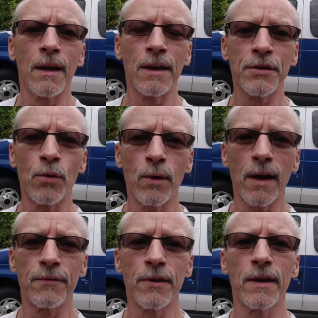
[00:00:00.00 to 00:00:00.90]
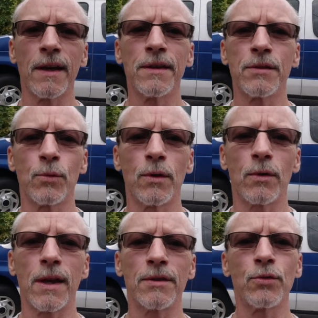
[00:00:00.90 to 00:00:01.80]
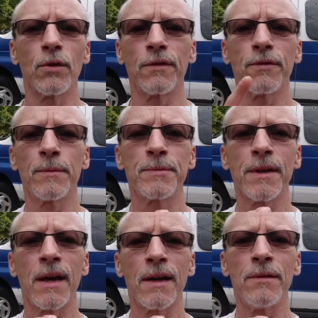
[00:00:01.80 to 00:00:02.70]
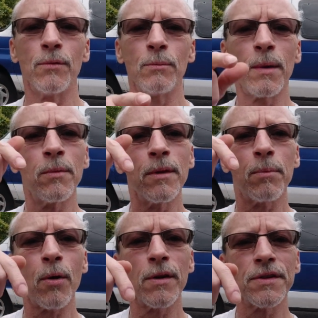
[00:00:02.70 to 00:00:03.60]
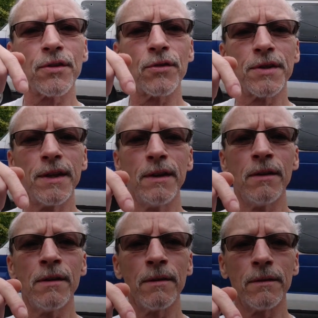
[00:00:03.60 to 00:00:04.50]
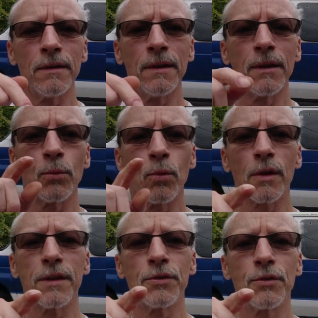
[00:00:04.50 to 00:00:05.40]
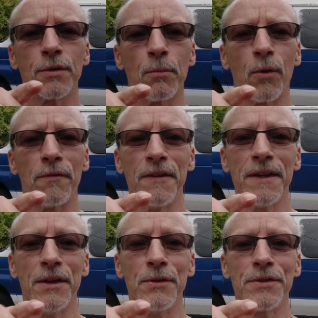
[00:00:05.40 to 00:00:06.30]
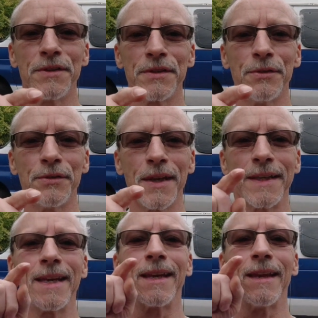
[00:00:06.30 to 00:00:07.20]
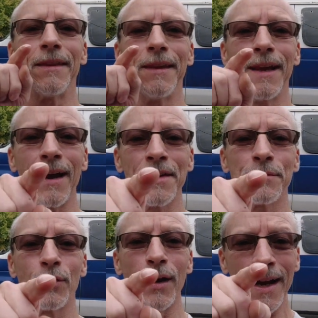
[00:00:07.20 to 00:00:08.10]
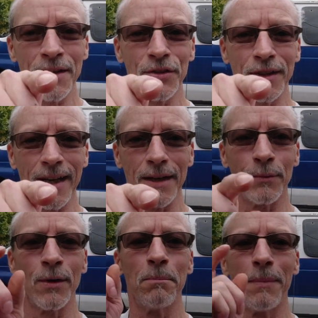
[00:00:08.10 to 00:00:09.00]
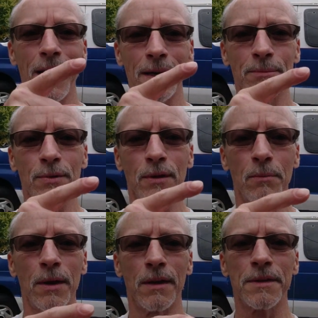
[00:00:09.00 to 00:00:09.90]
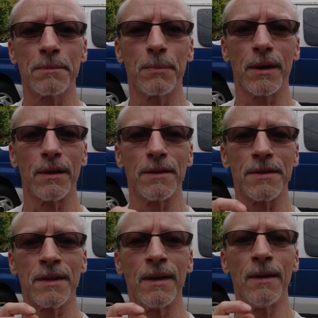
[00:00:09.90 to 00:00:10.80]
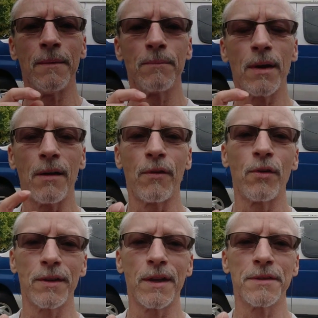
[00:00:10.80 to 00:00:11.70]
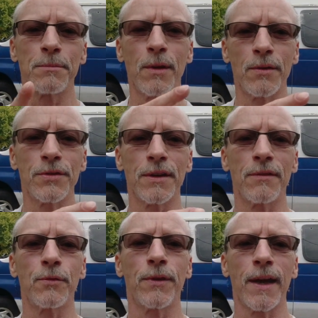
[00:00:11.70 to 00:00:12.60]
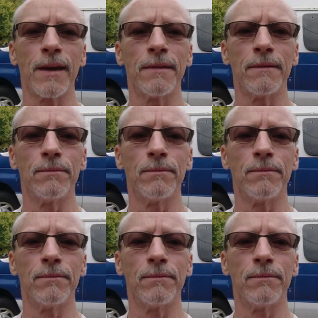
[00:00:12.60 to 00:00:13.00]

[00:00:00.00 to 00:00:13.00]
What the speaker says: that's all we got for today. So we will catch you on the flip side. And remember, the party starts here, and we'll get you some more videos as soon as I take the Osmo action camera back up to the bus, because I've already done some other stuff with that